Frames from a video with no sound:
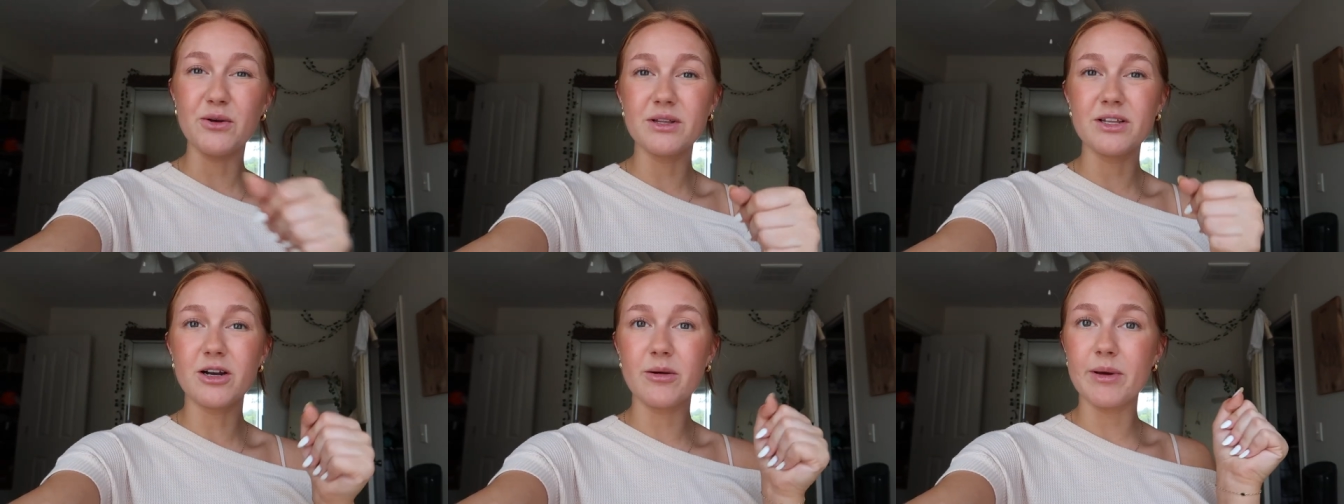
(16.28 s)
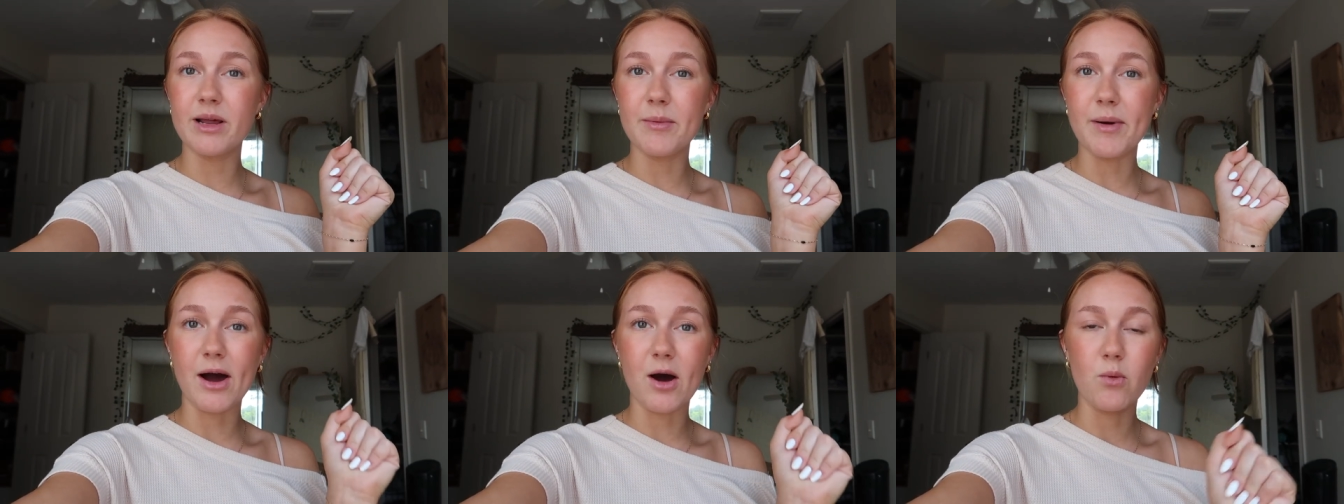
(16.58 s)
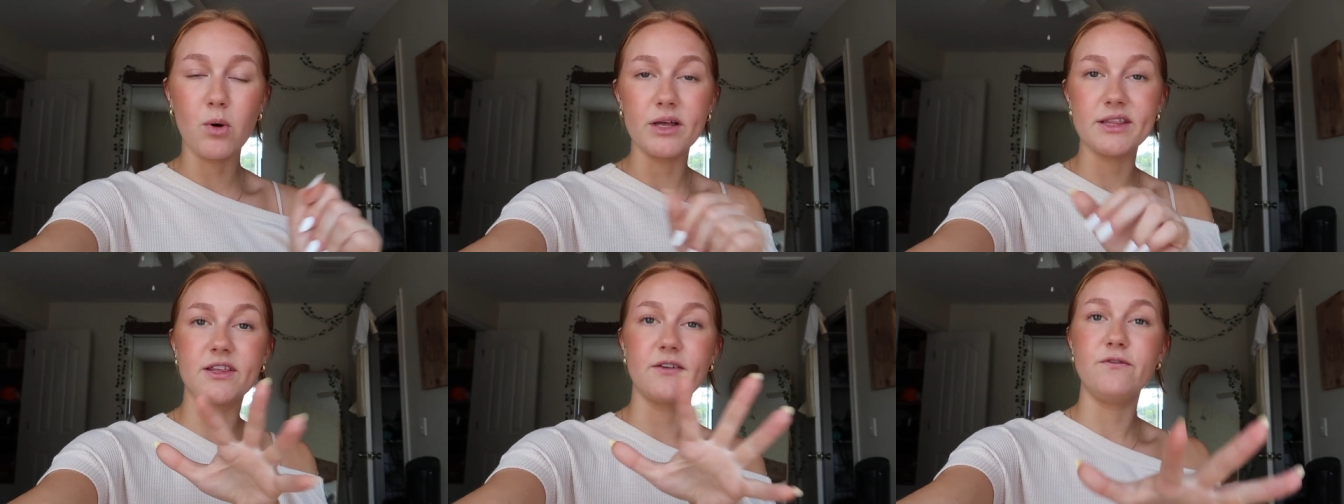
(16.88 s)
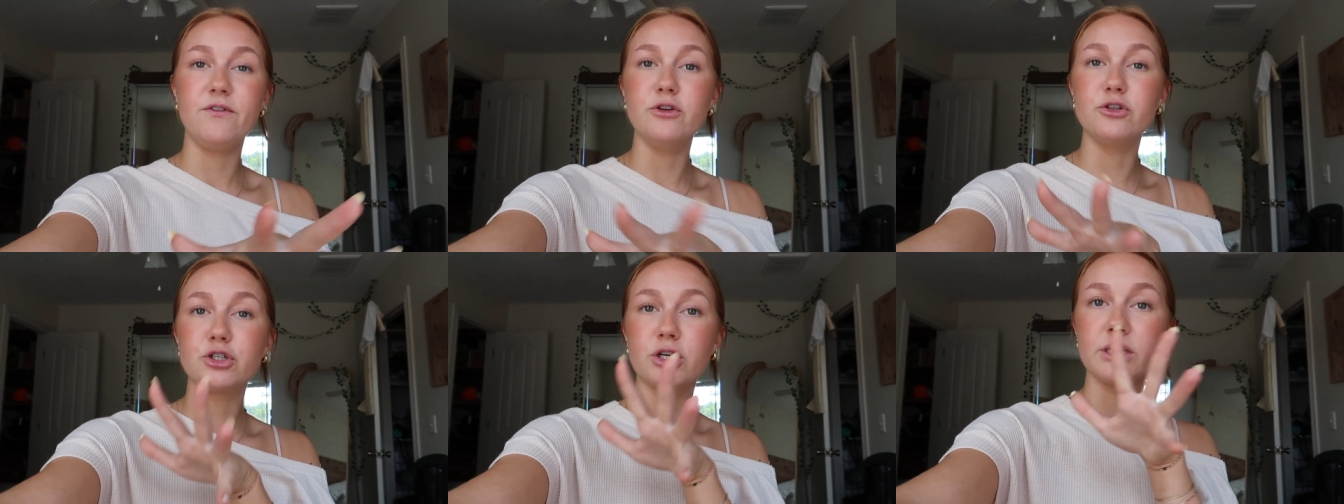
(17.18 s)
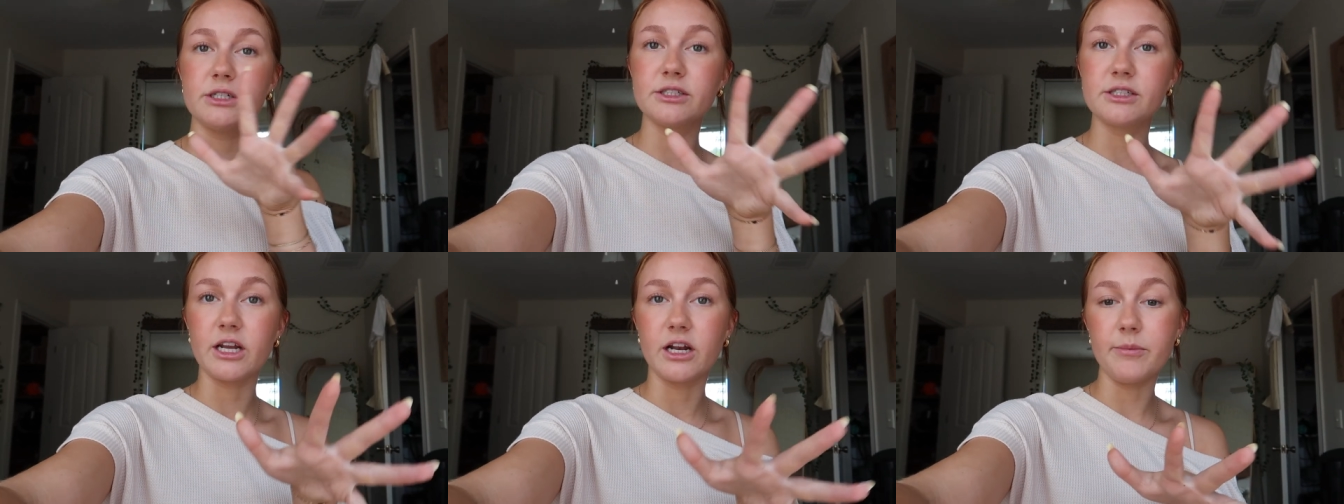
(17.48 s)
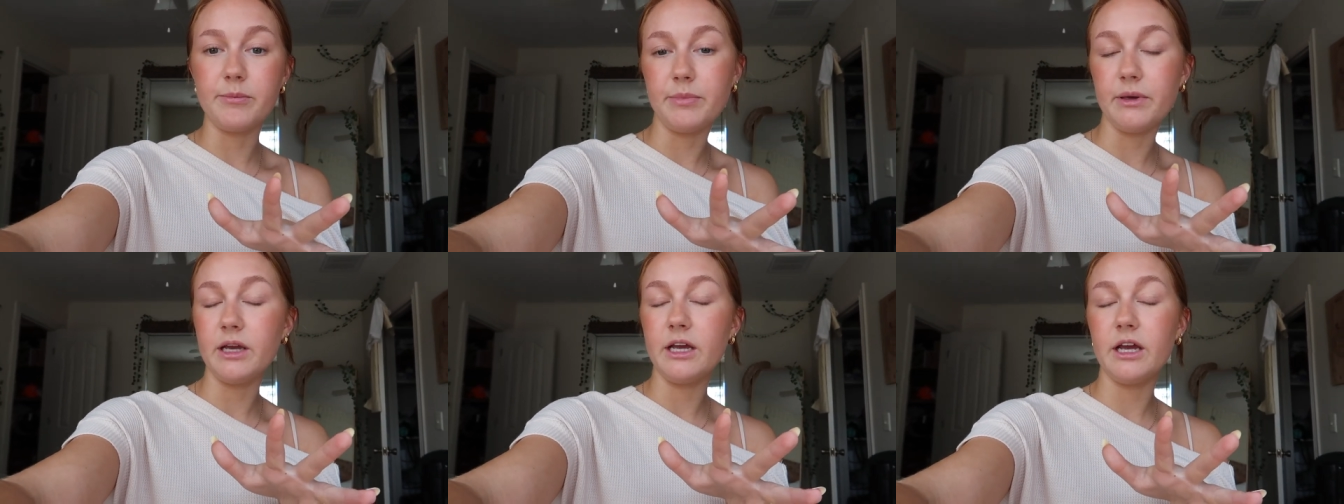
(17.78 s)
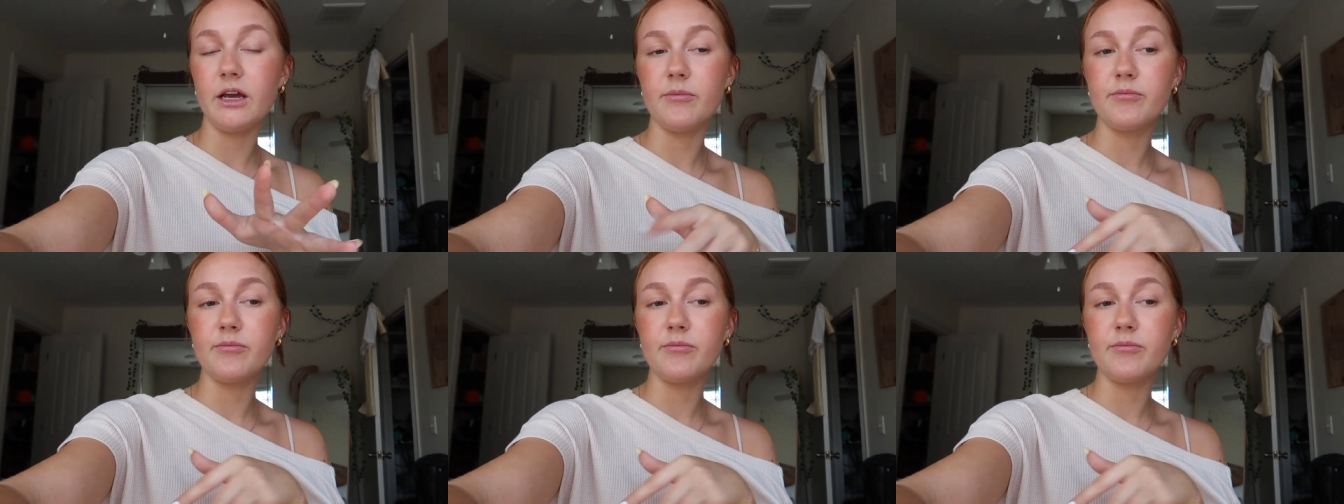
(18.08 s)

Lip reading: you a little bit about what the future is gonna be.